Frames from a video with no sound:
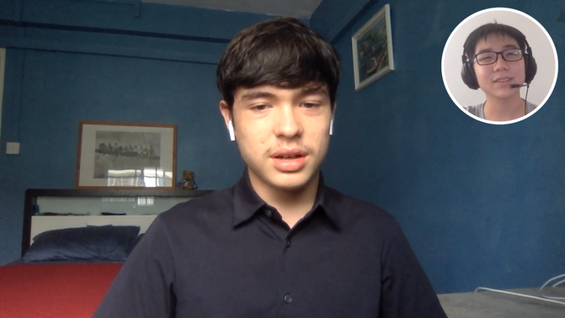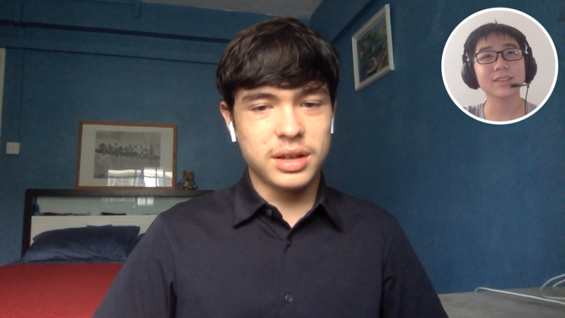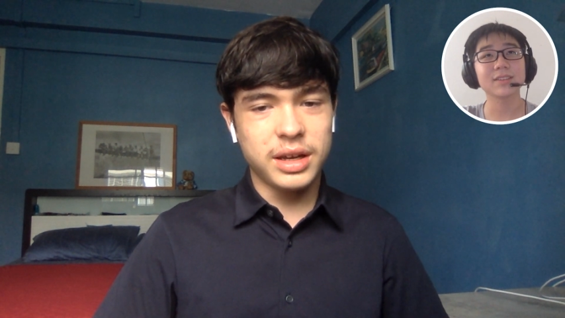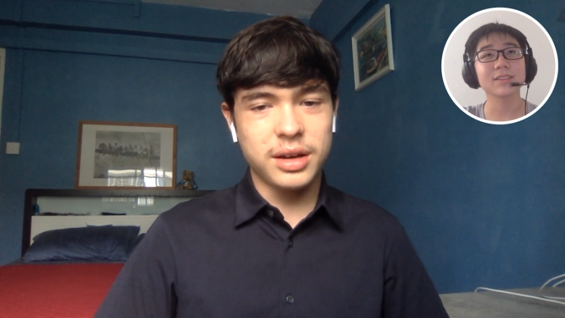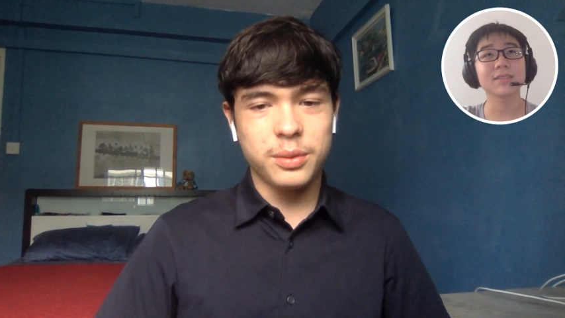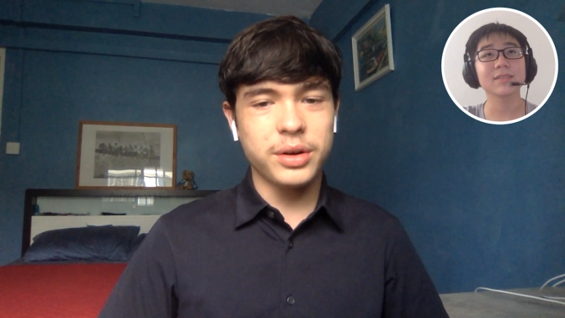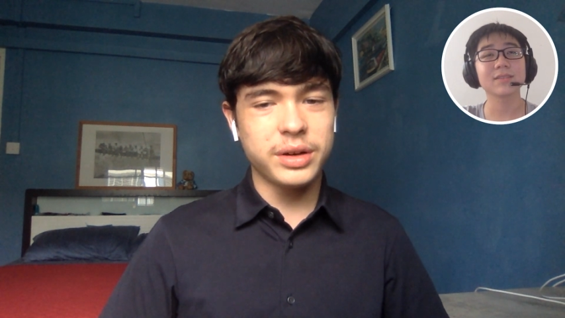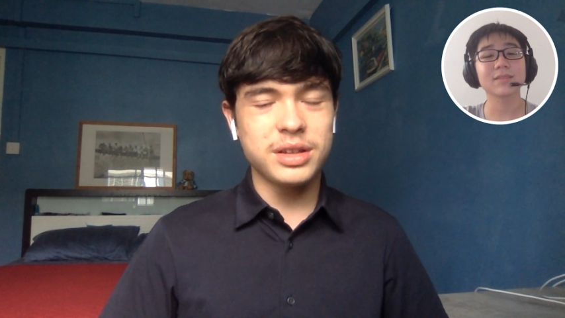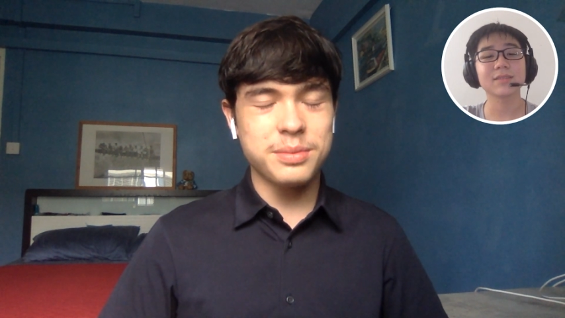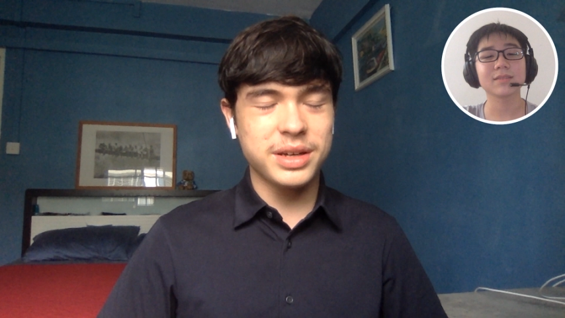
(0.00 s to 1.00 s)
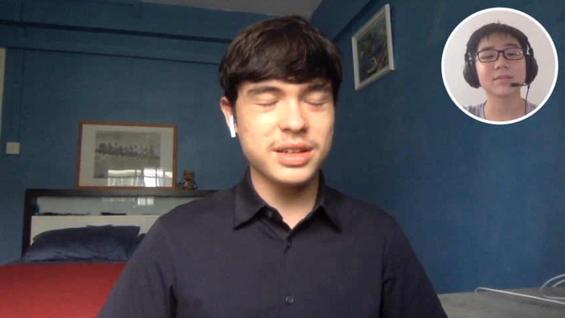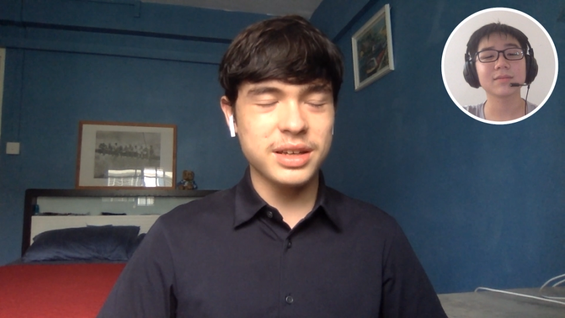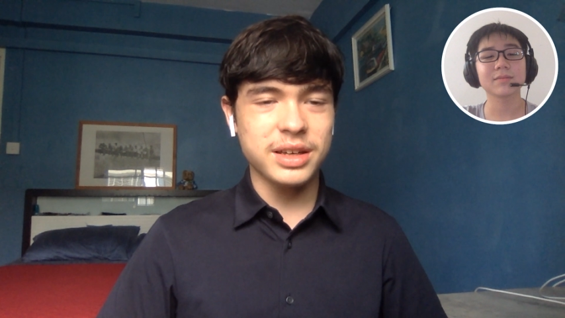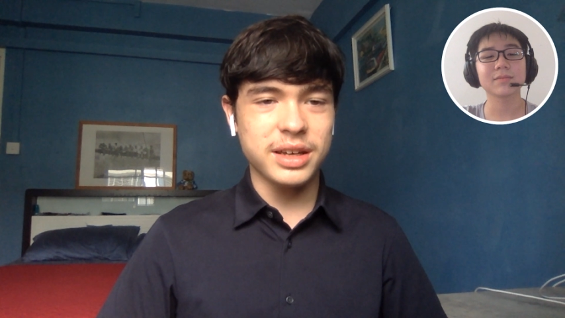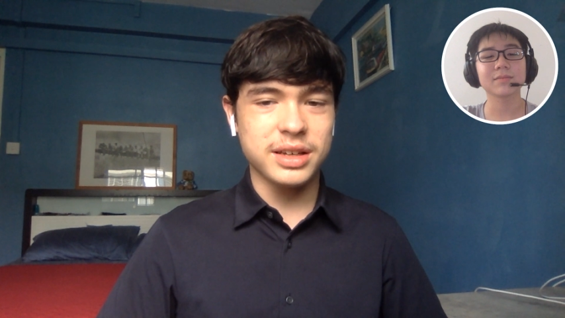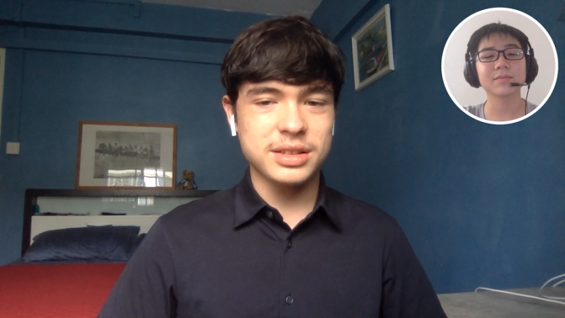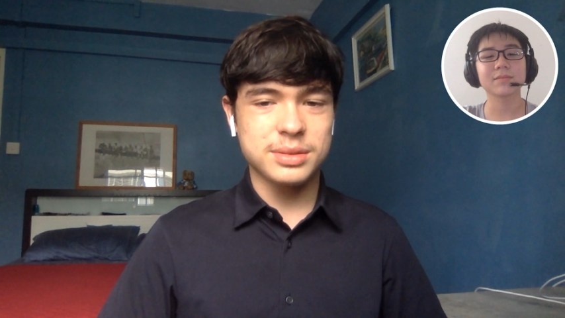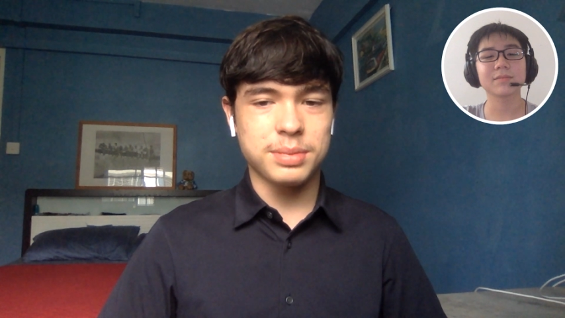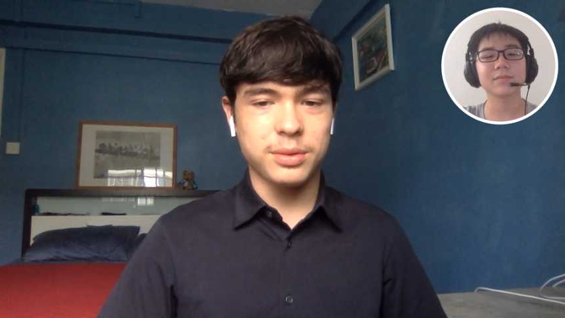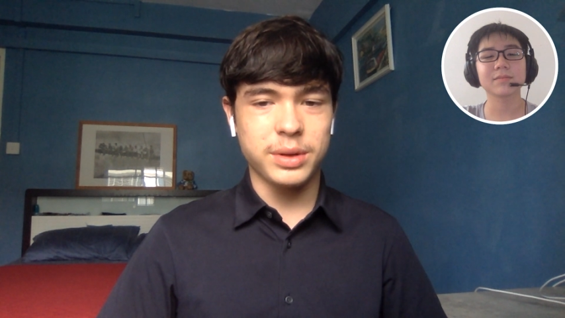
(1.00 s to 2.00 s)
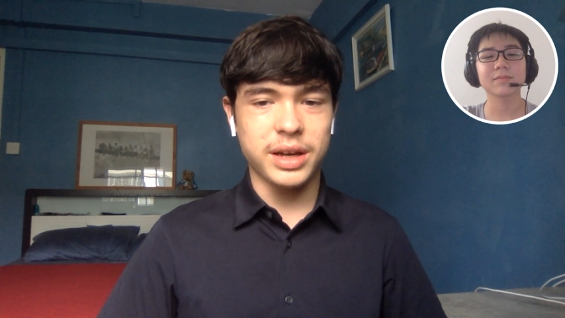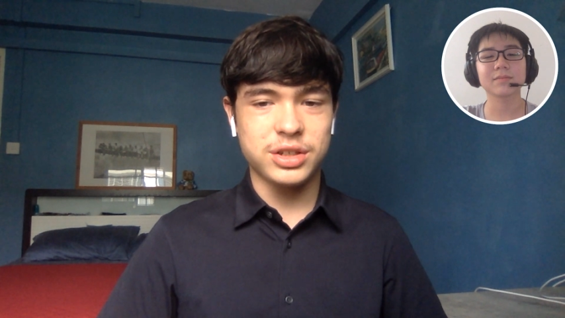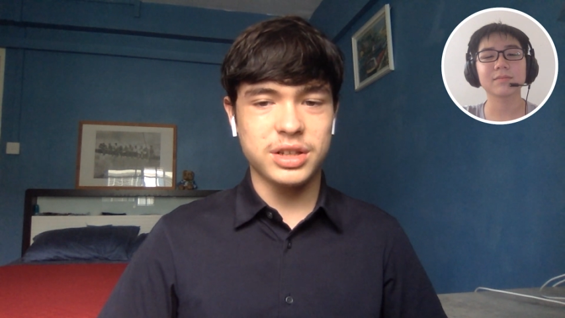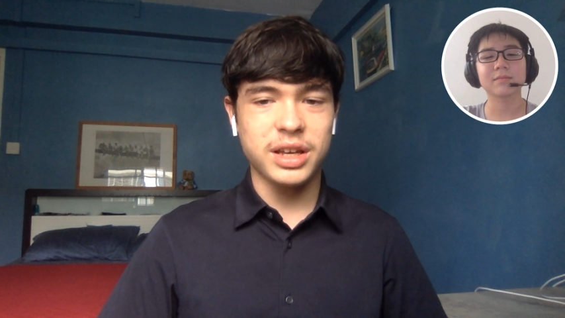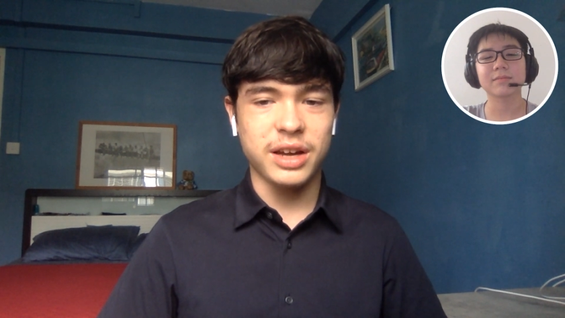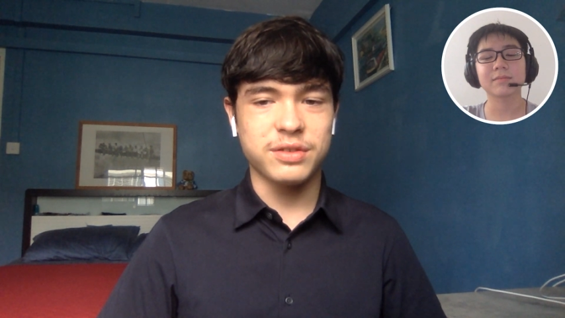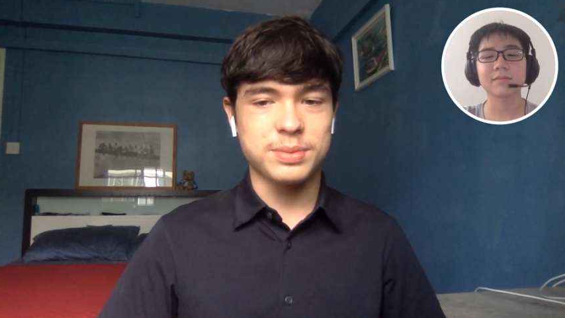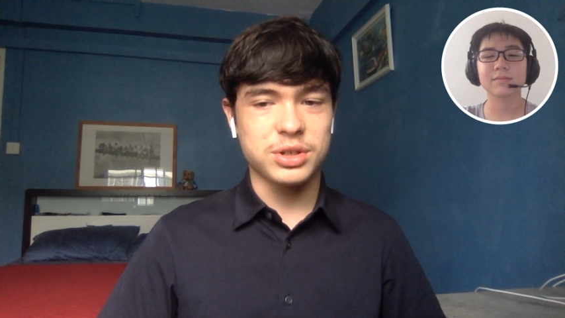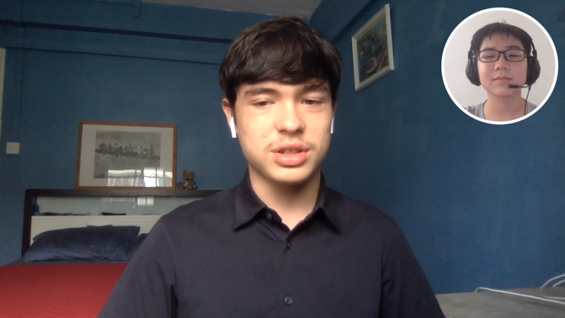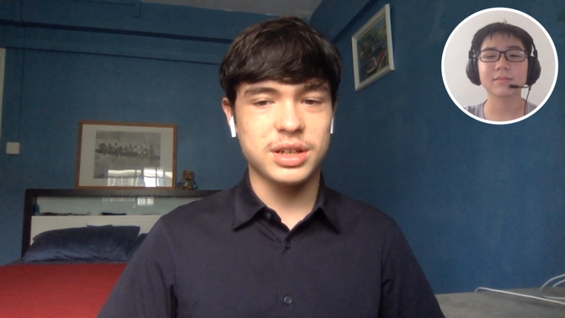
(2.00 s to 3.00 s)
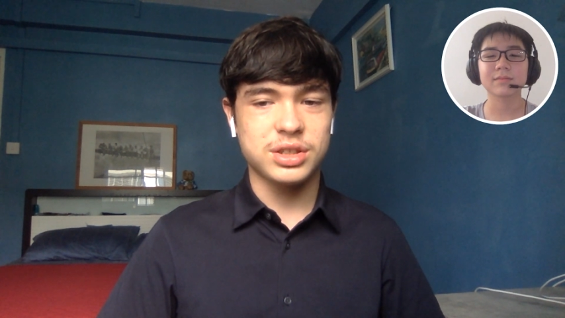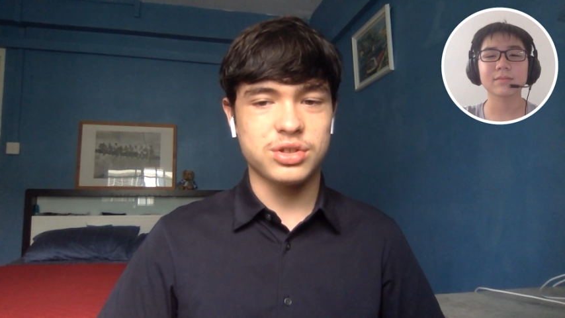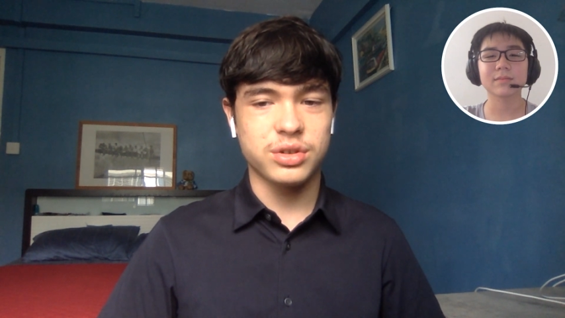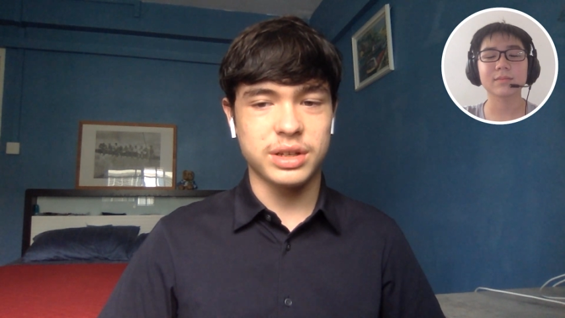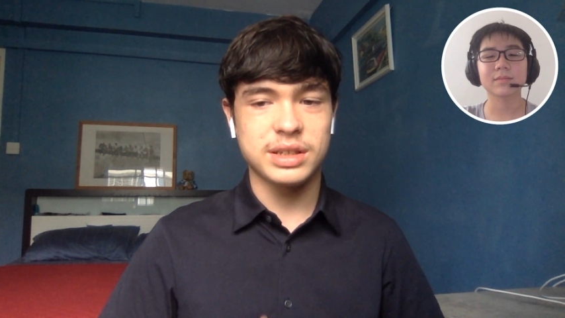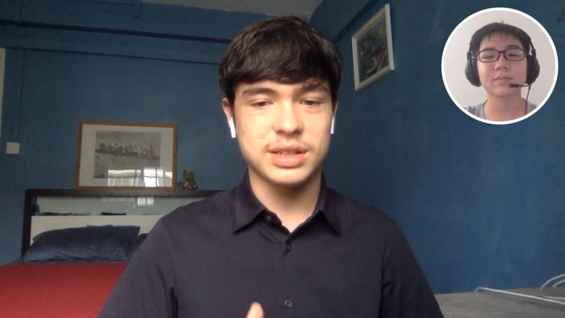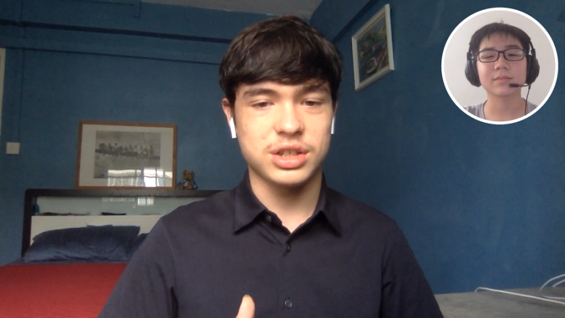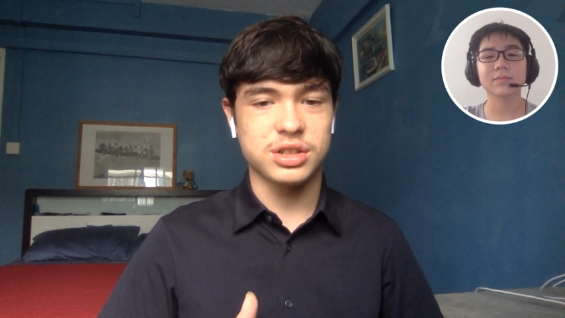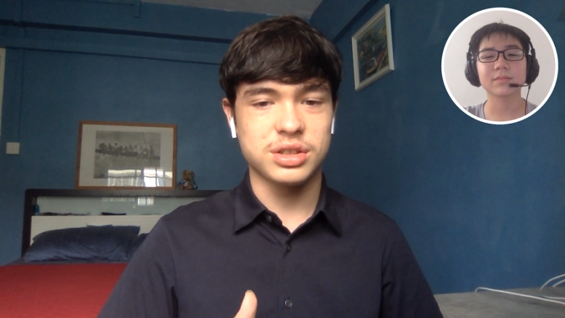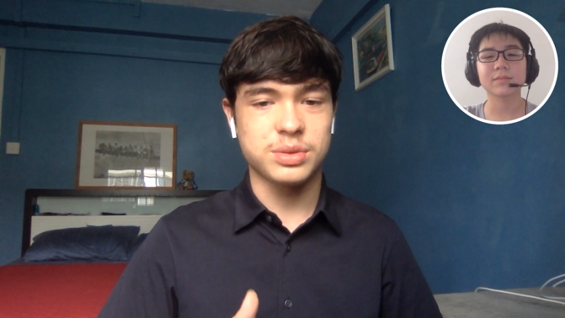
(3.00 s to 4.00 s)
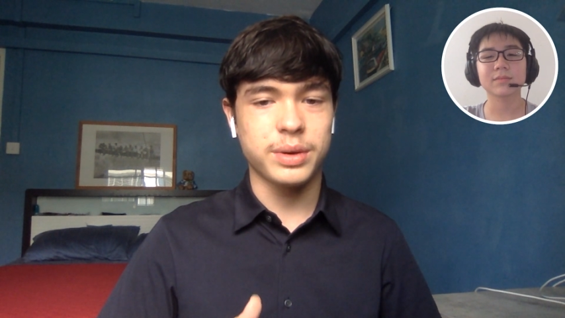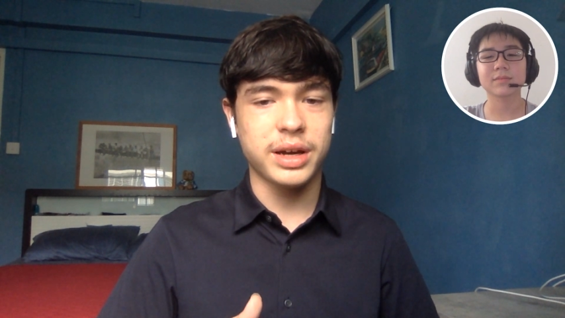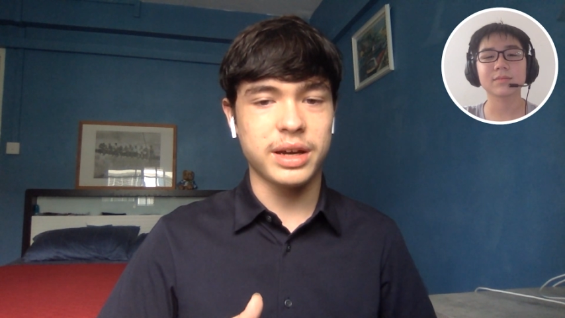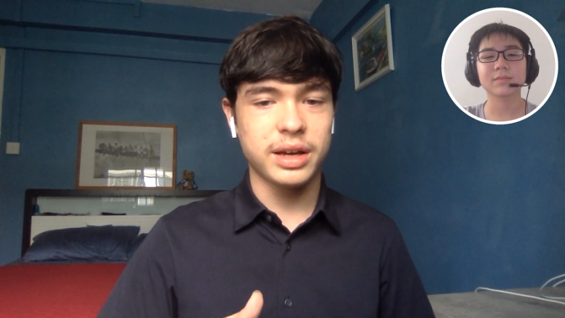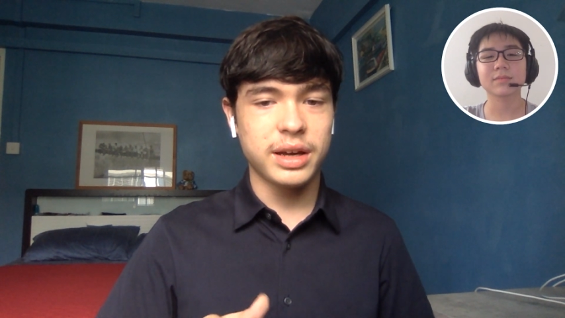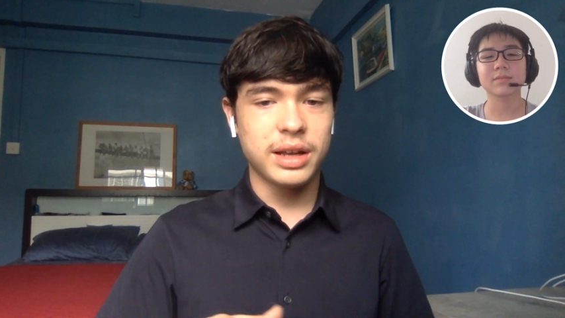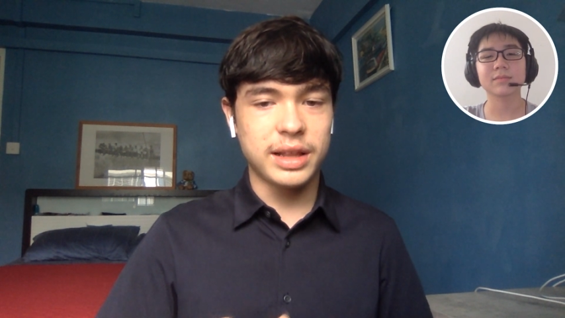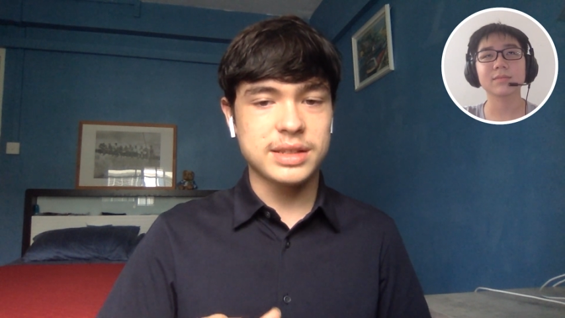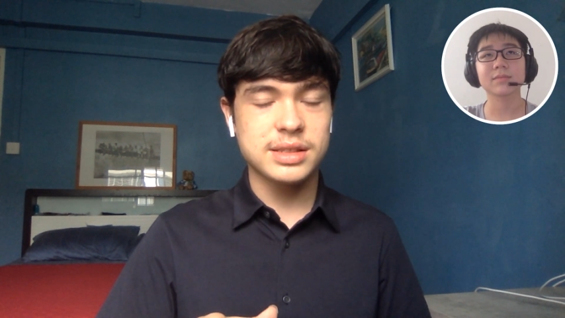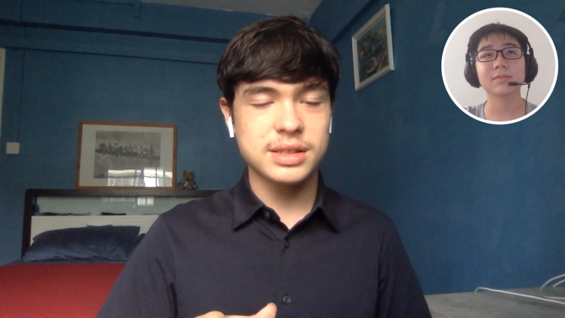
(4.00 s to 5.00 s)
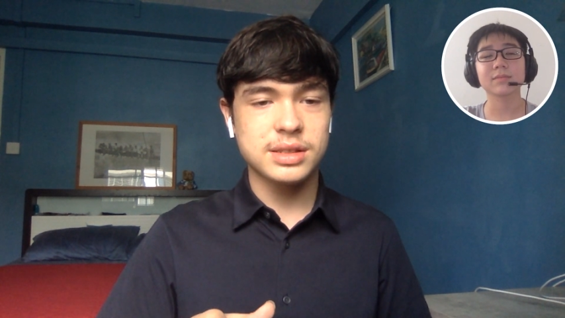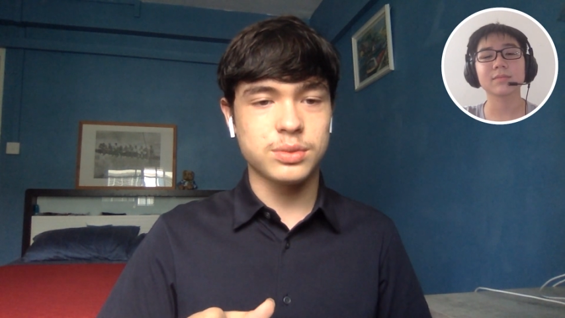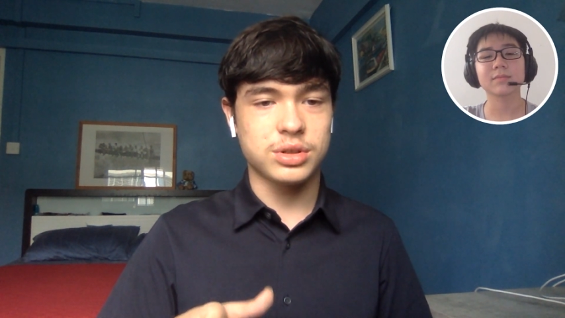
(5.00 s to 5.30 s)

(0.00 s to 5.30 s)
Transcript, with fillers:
Speaker 1: Yeah, well, in the beginning it is, but we actually have a specialized training sessions where lessons,